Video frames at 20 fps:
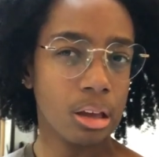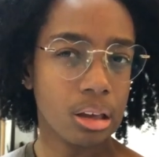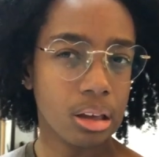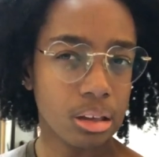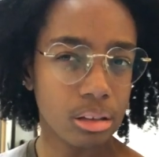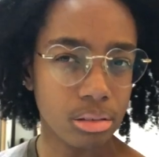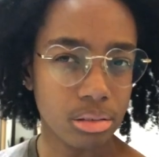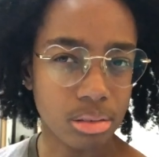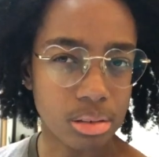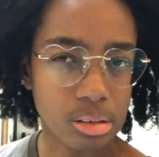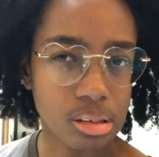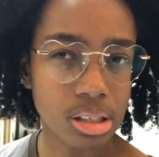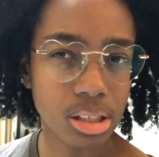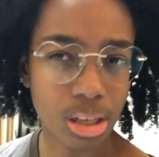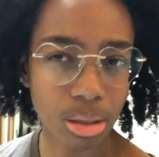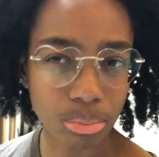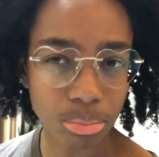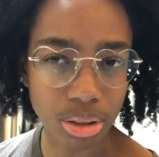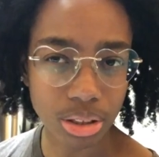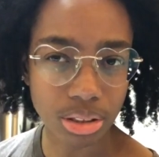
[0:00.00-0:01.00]
It's
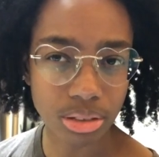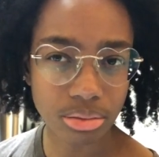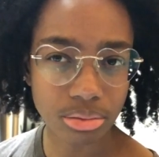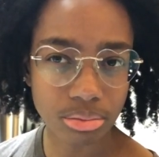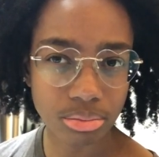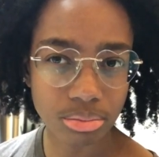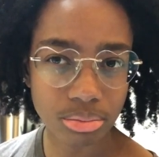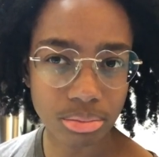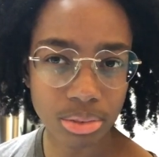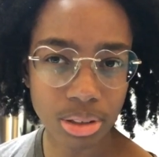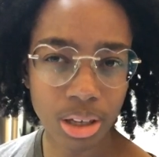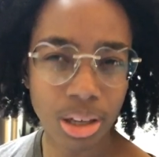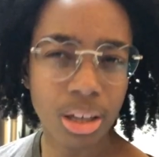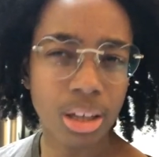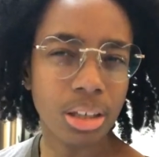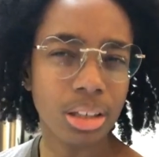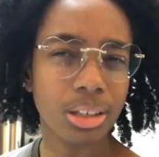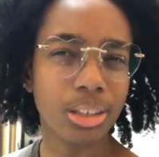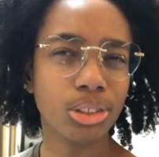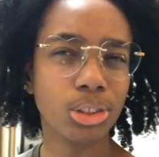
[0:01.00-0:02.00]
December.
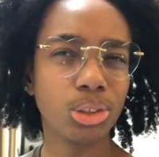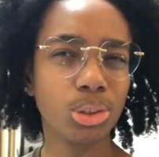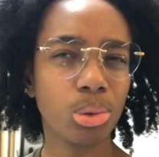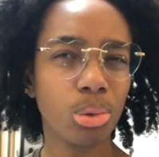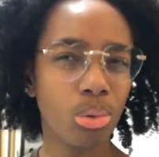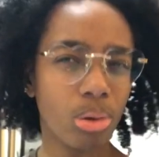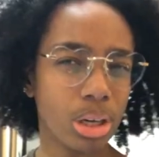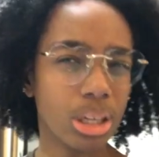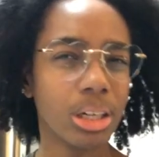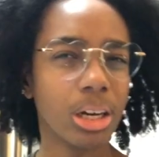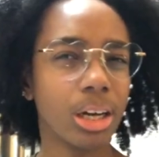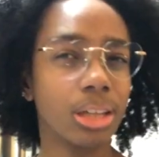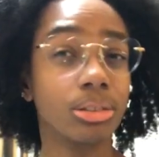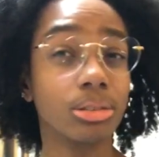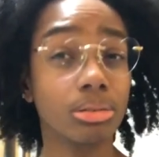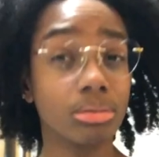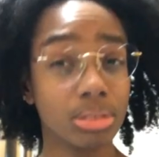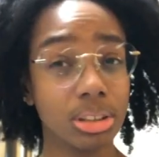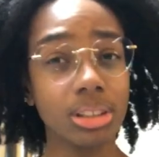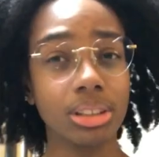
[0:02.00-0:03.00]
It's 29
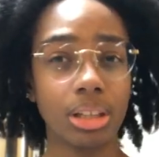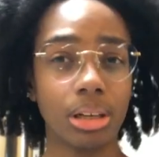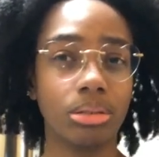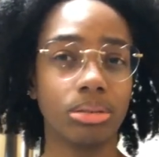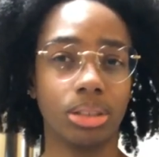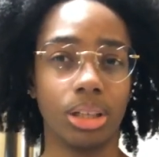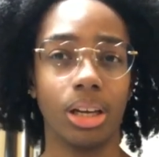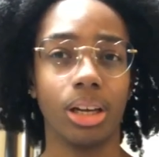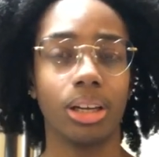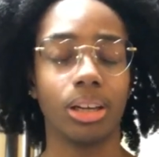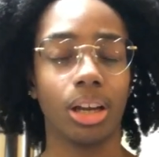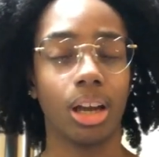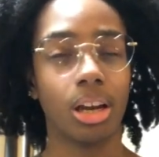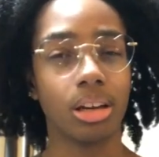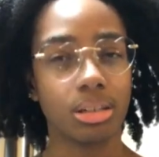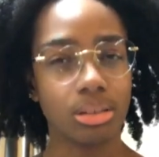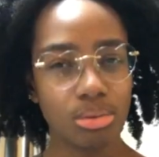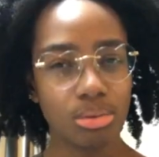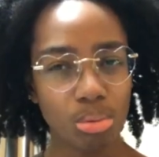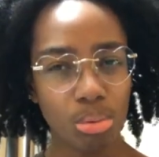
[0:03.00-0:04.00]
degrees outside,
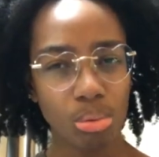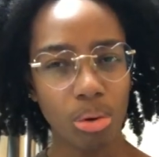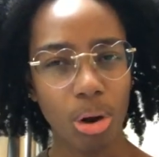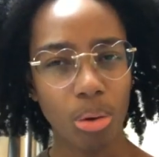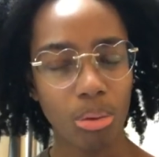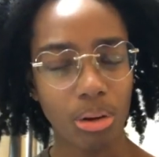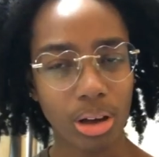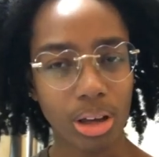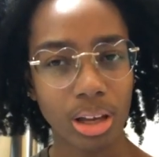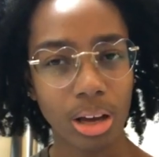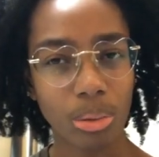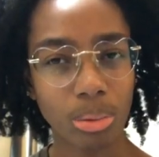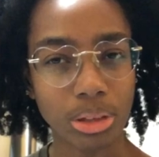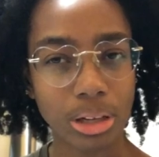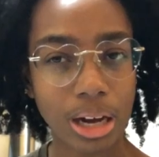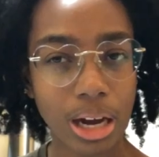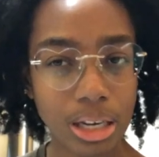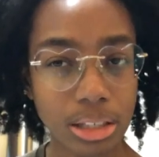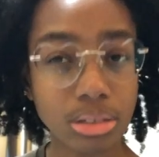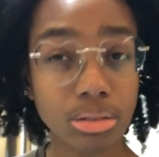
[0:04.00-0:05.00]
and you are walking out with
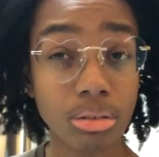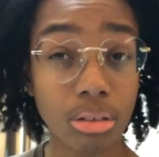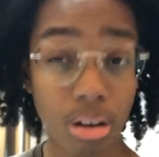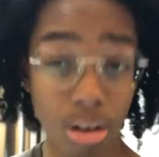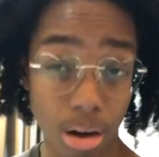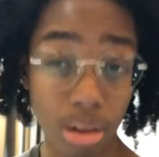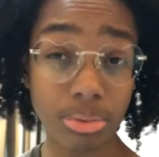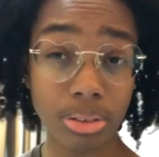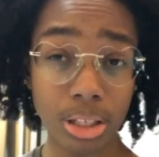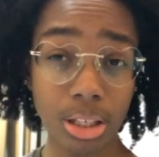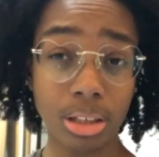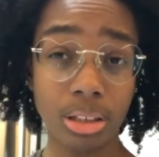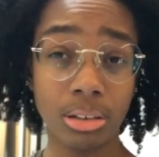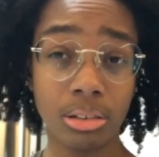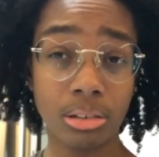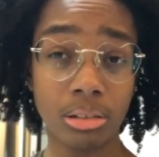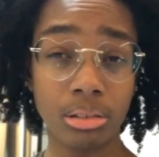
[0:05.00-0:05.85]
iced coffee?